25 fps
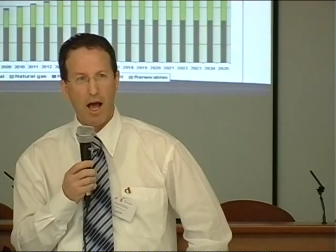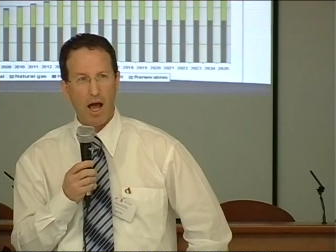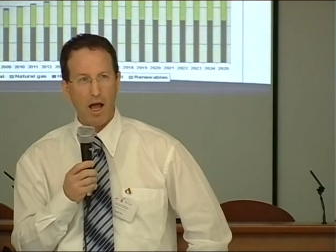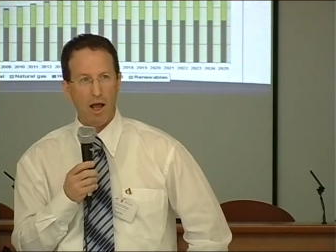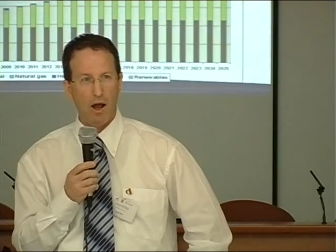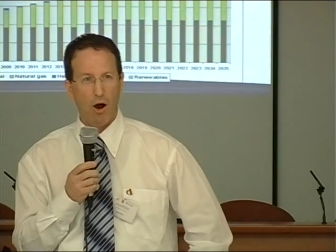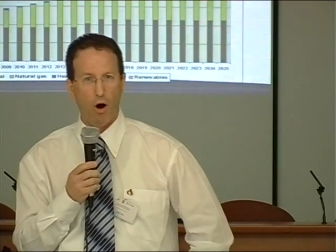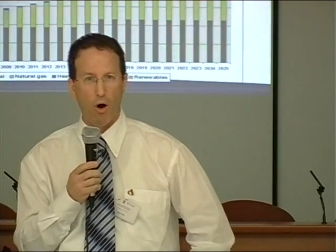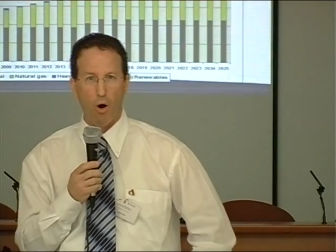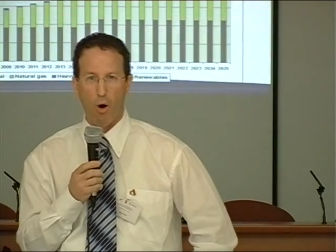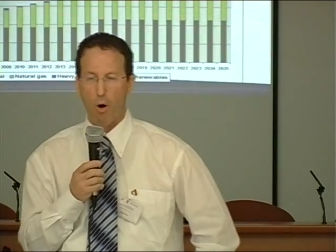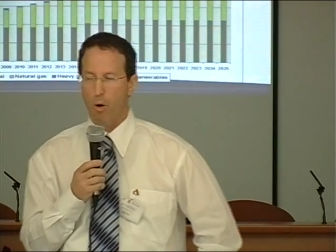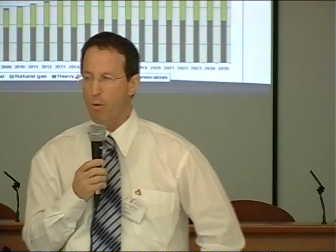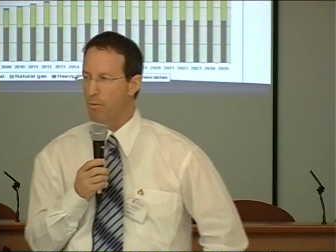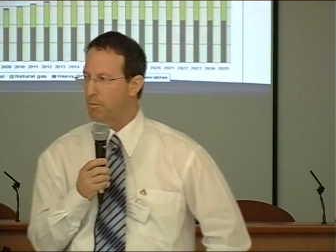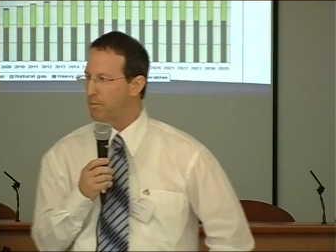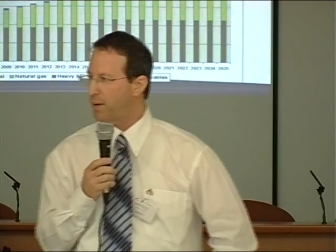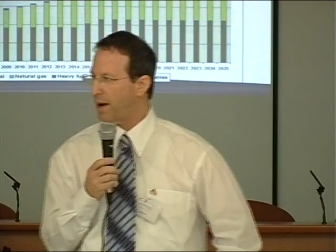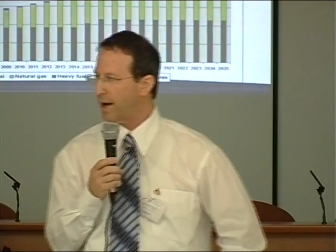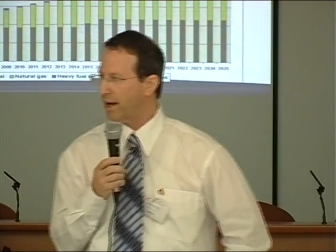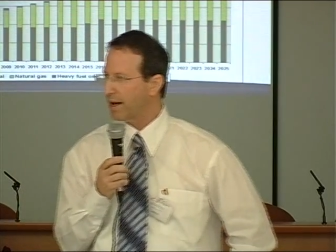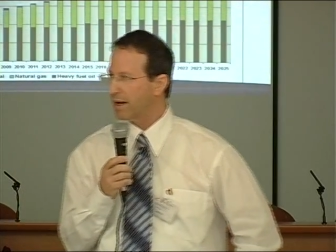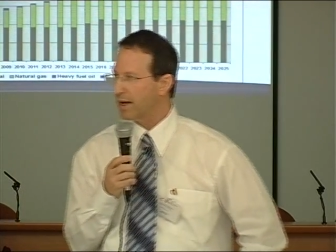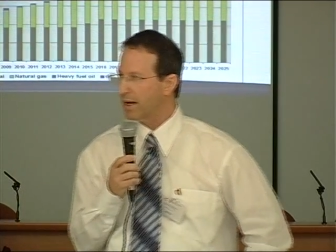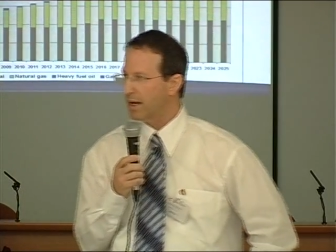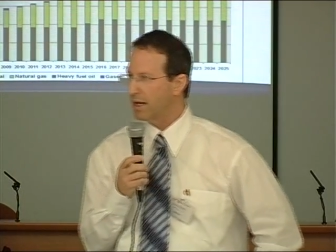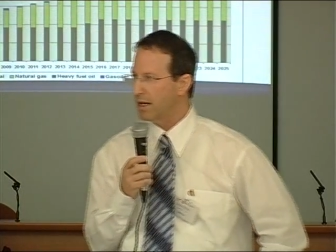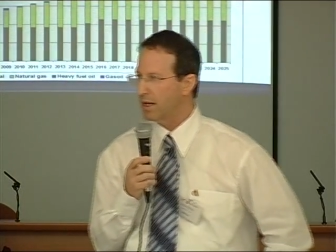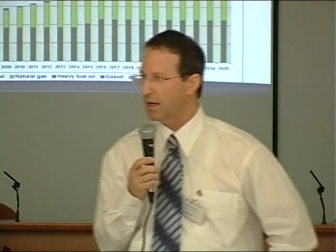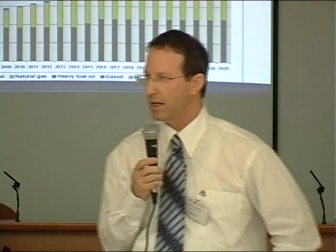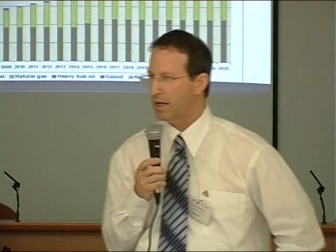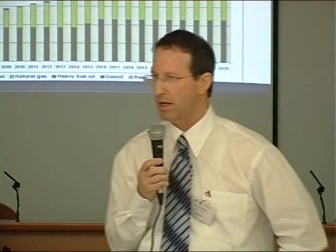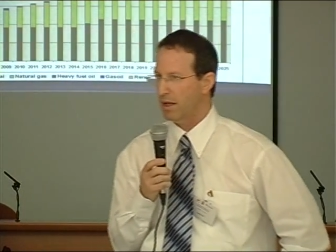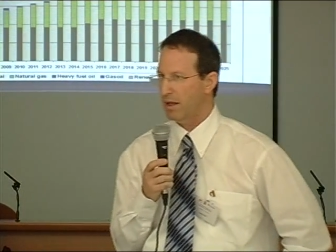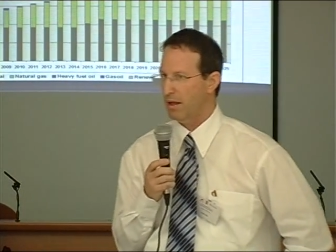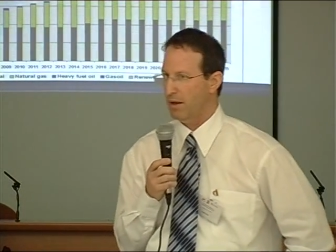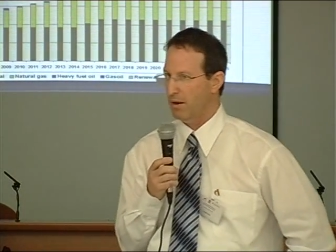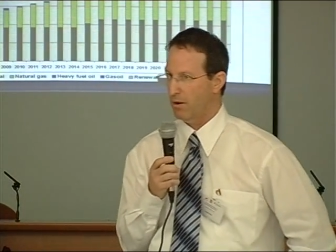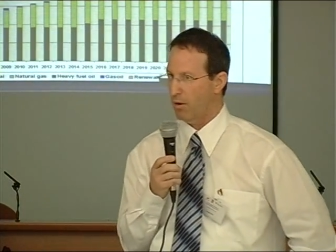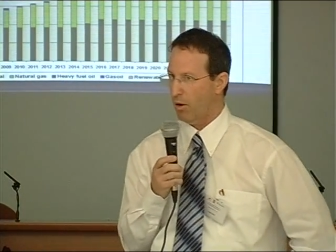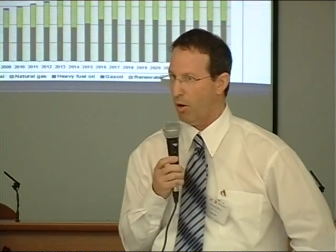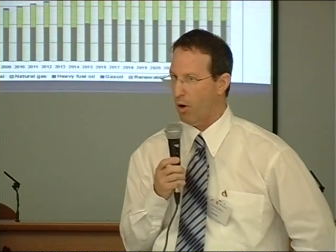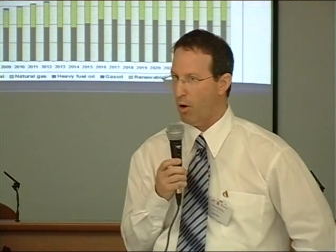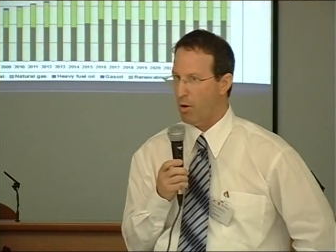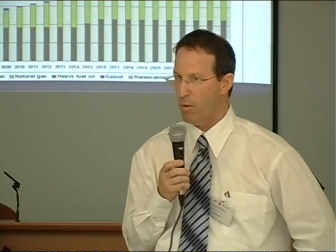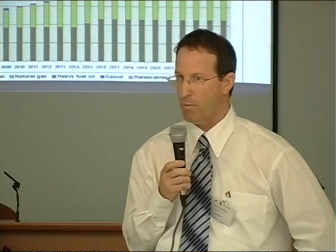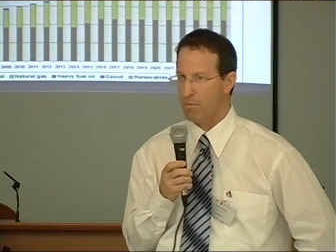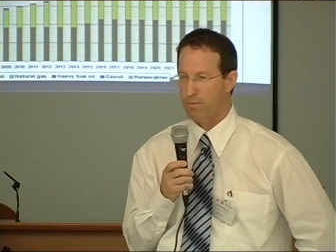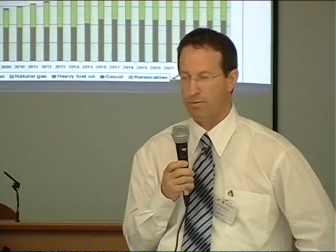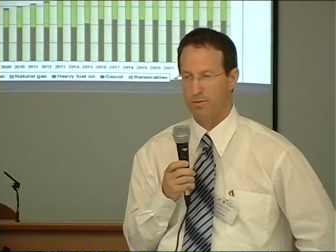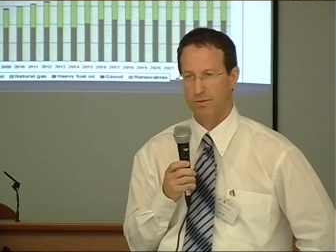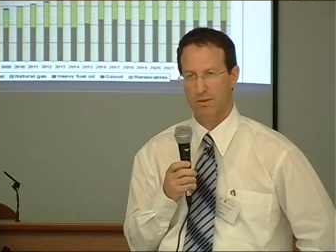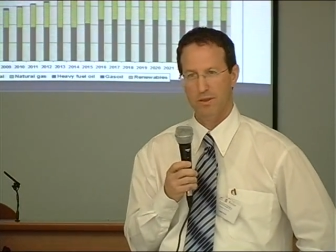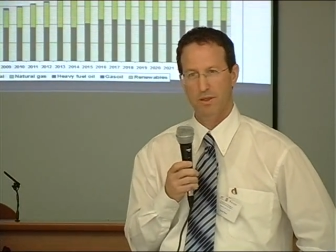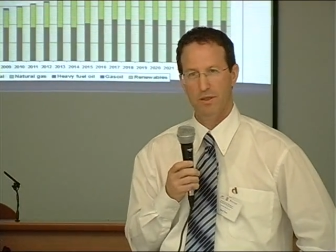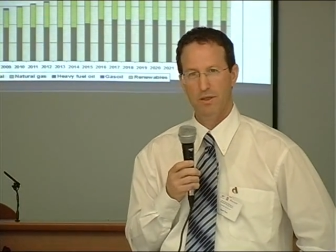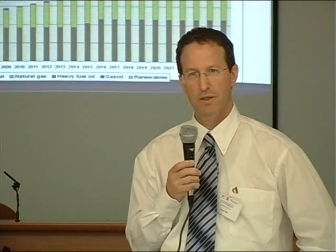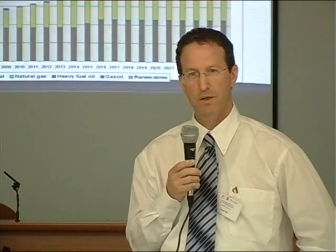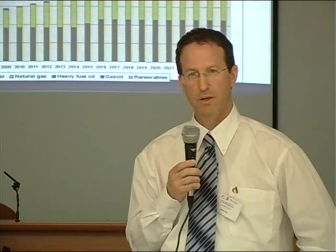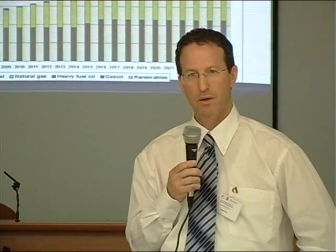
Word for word: I hope, I really hope